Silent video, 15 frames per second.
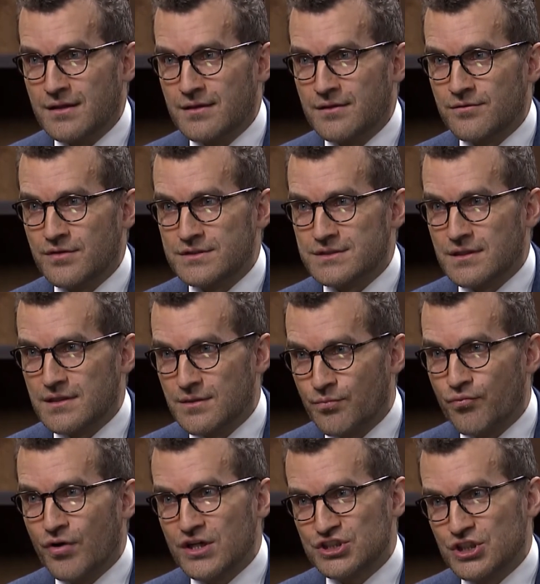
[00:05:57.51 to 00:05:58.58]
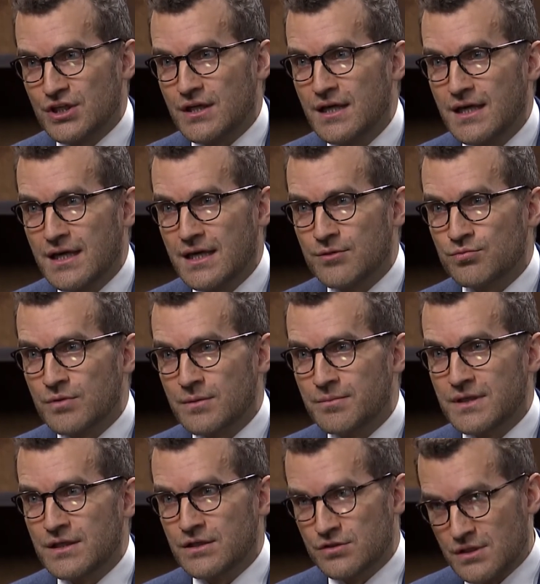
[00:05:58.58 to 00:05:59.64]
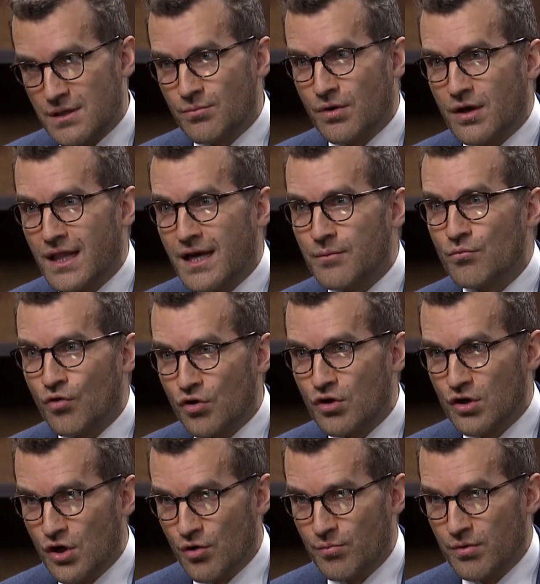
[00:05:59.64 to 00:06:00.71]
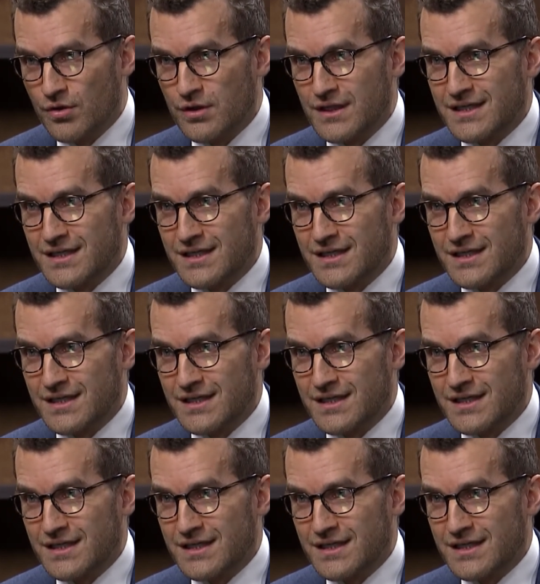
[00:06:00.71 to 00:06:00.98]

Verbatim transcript: If it's a depression, it will be usually more like more global.